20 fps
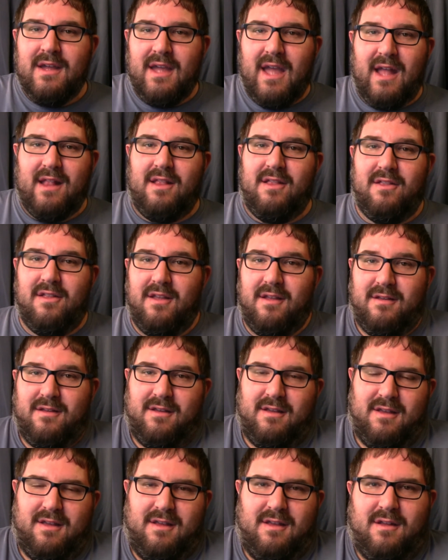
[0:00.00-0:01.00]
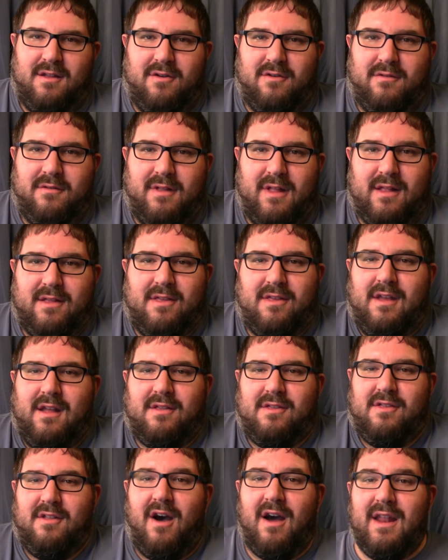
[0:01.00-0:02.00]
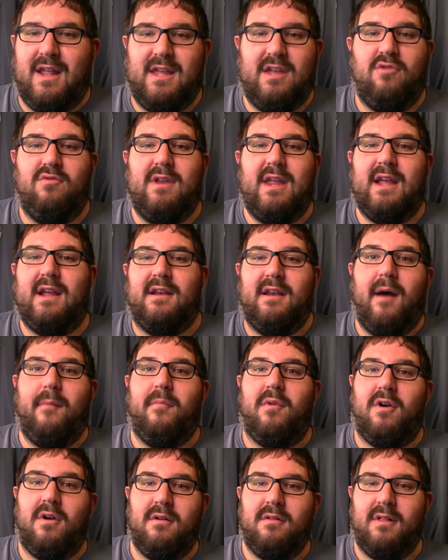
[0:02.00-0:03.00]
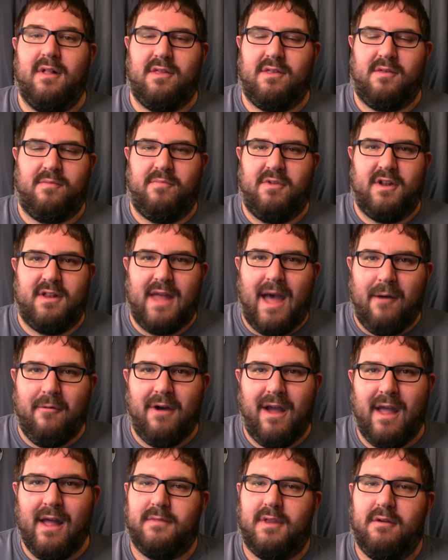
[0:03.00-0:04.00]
it, it, you know it's it's not a unique number. Let's just put it that way.